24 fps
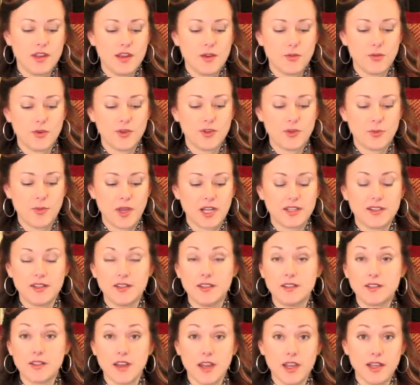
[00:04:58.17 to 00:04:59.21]
respected
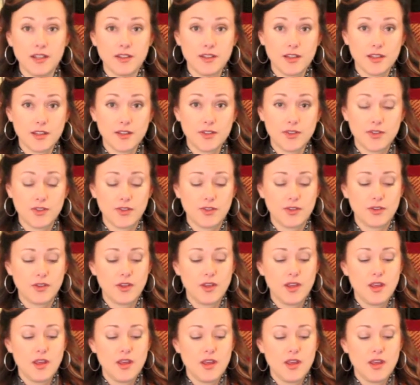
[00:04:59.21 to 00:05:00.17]
scientists,